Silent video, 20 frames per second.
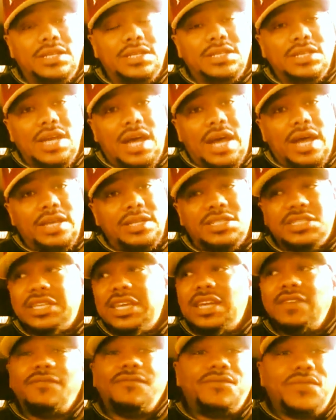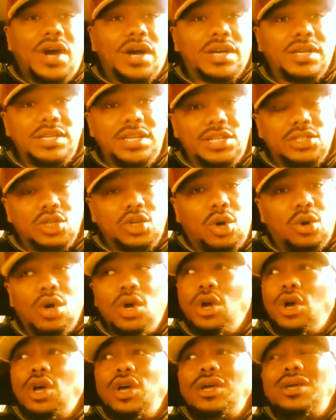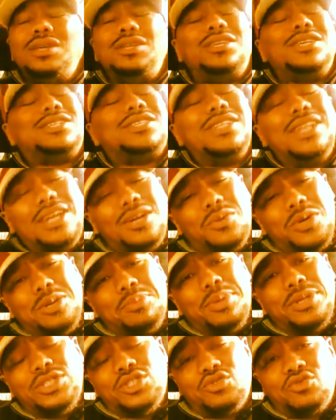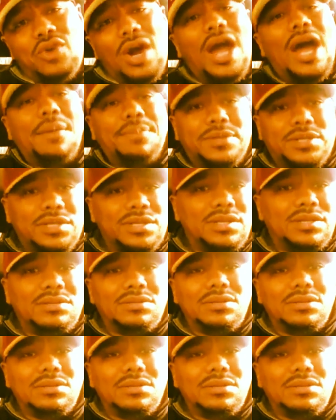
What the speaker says: this guy 10 fucking years ago. This nigga would have been dropped.